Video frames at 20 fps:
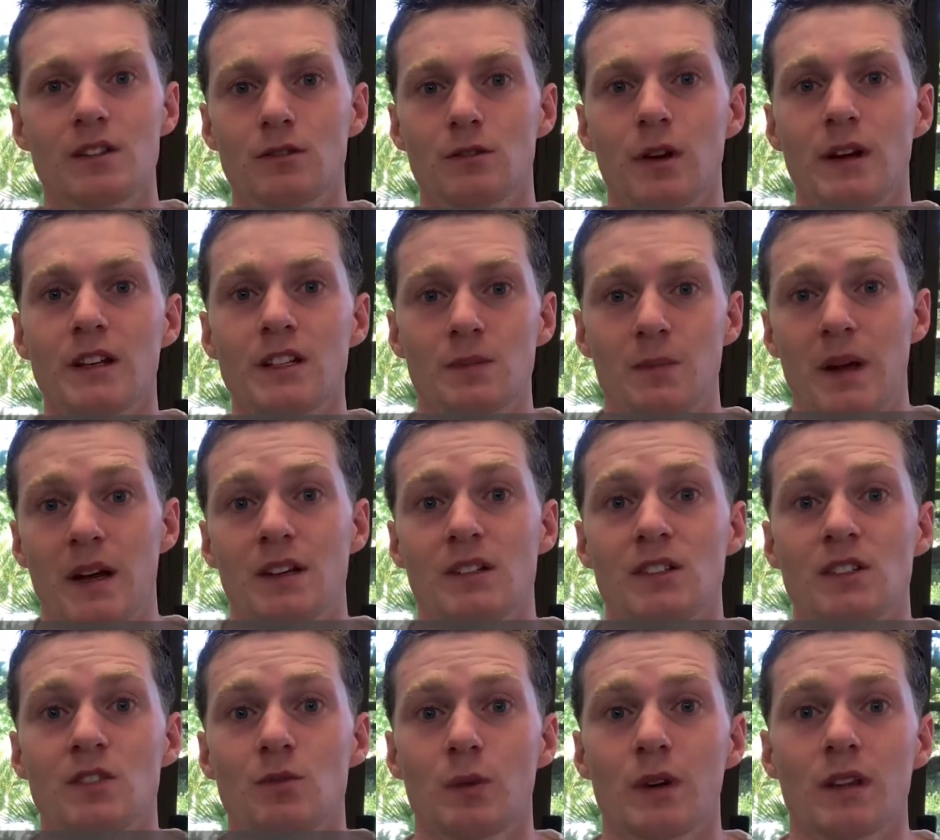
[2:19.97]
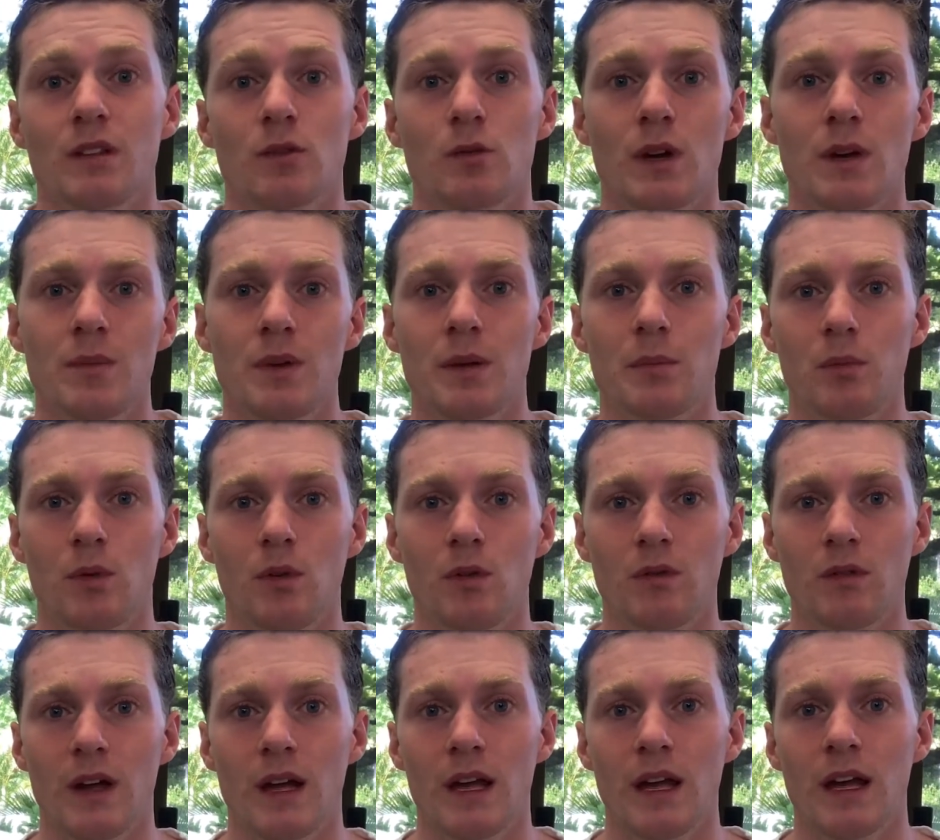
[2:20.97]
great experiences with great people.
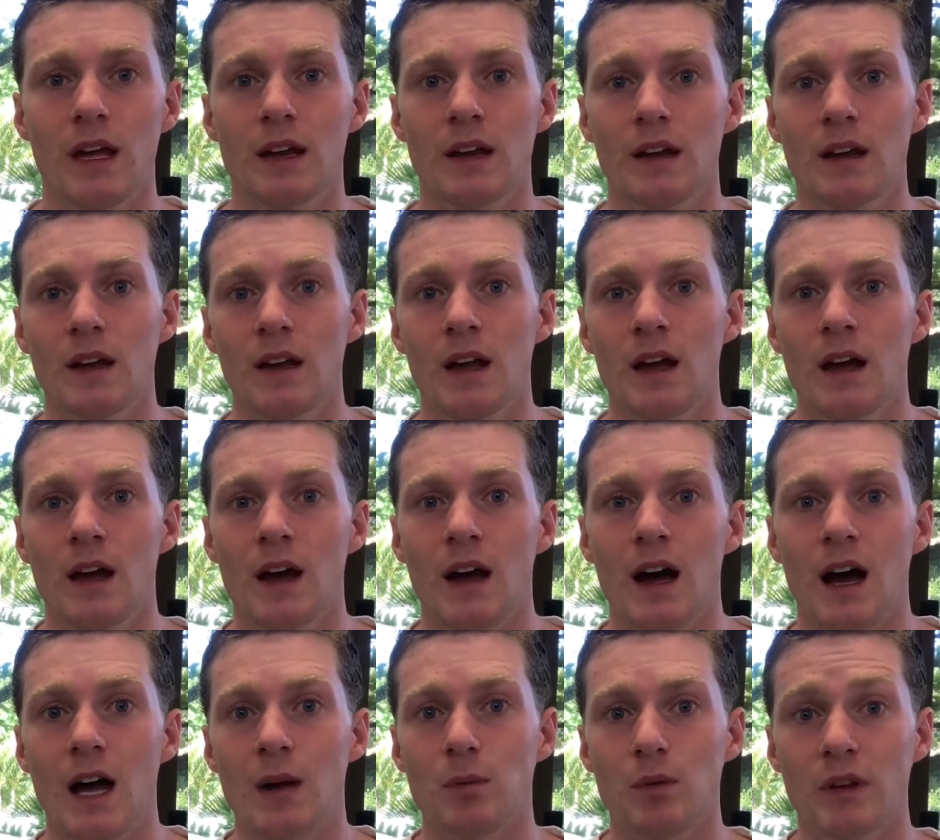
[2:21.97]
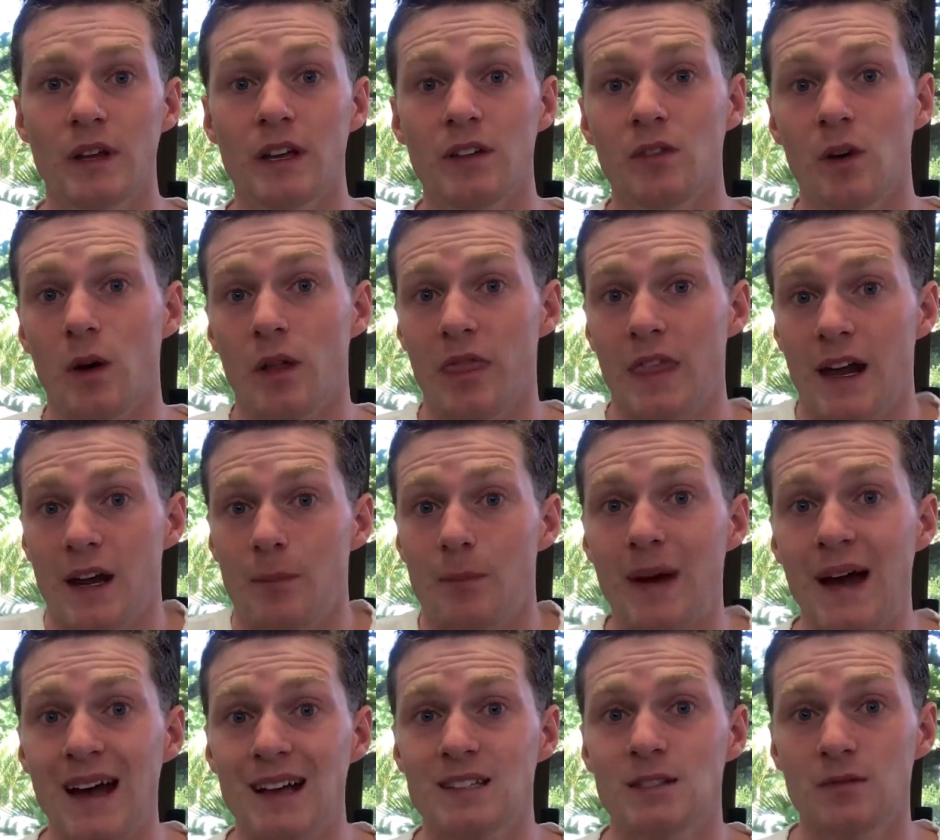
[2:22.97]
And I believe that a
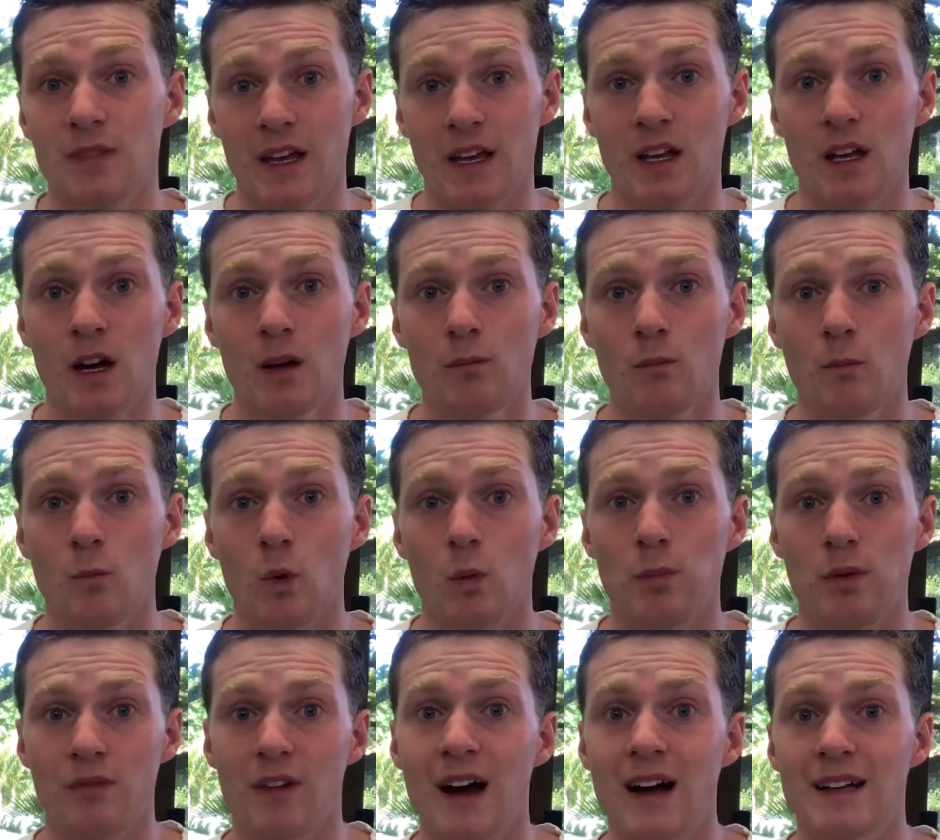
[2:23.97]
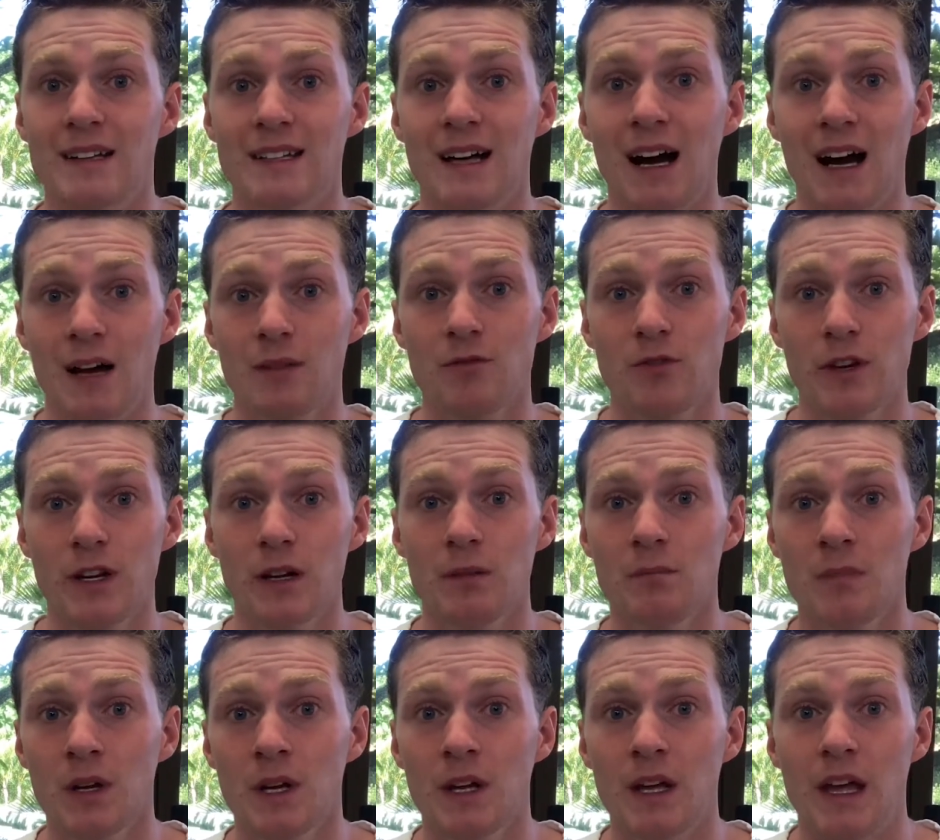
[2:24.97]
passive income will provide time freedom
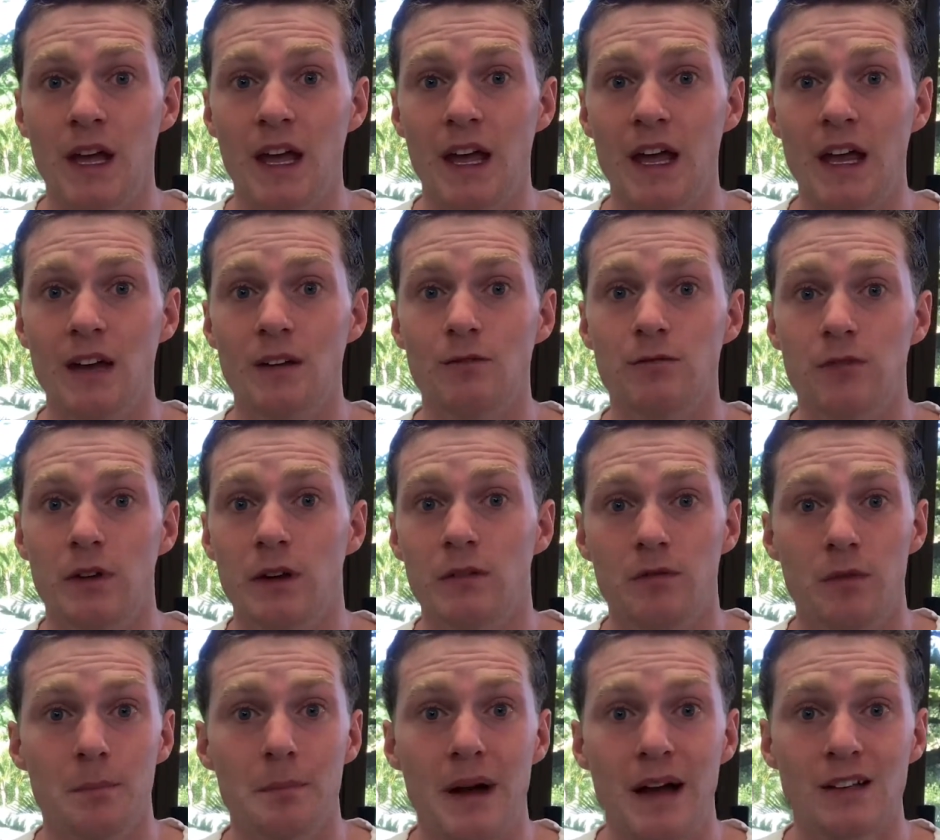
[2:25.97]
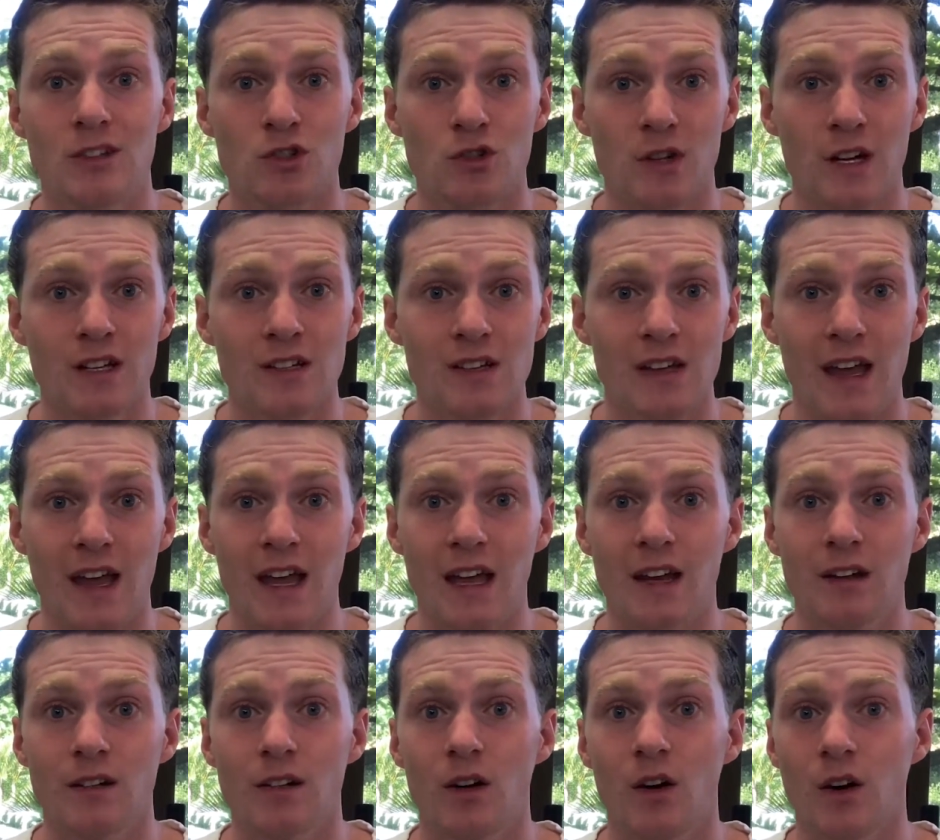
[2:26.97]
and freedom from bad stress
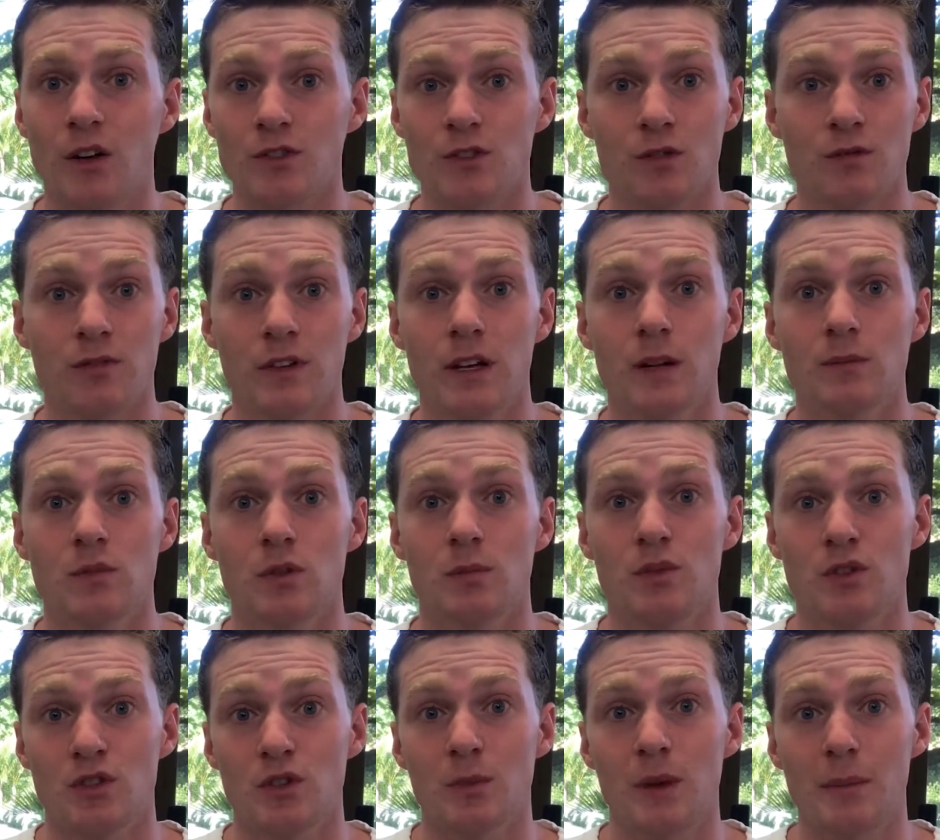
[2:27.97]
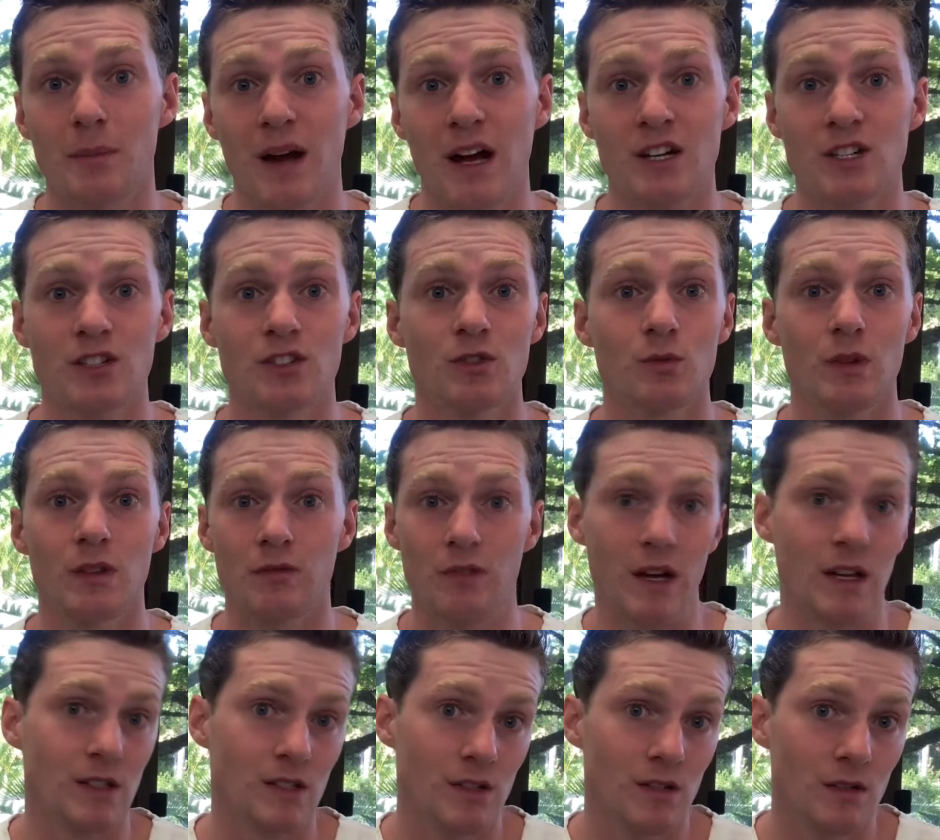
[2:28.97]
and also freedom to pursue my passions with
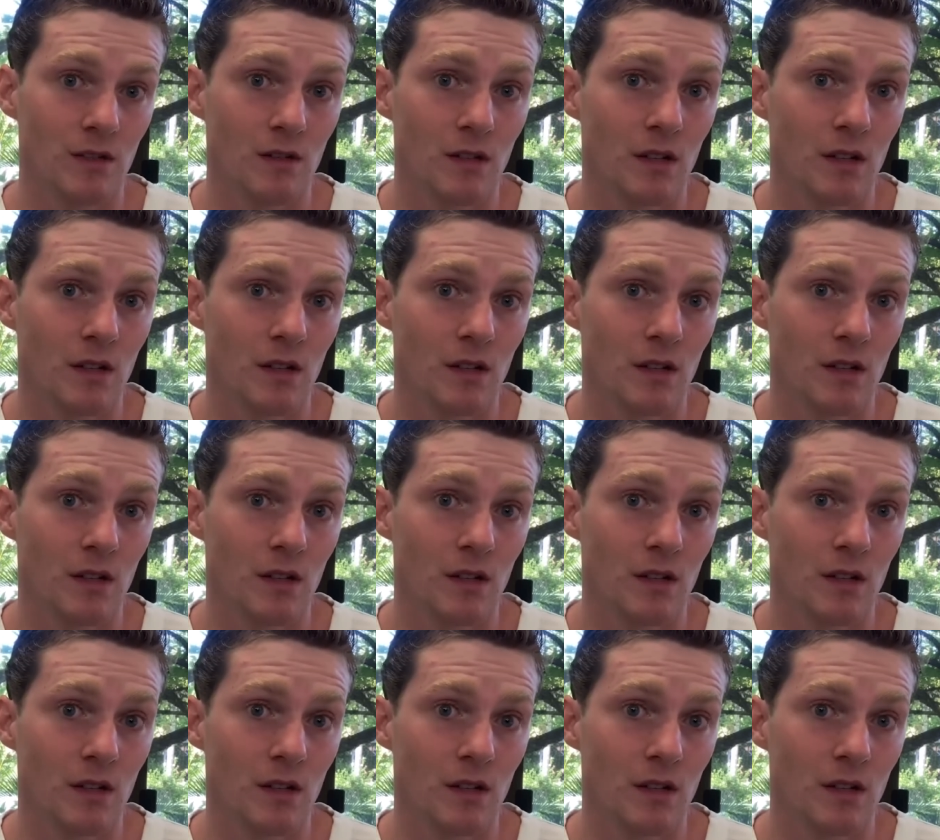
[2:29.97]
friends.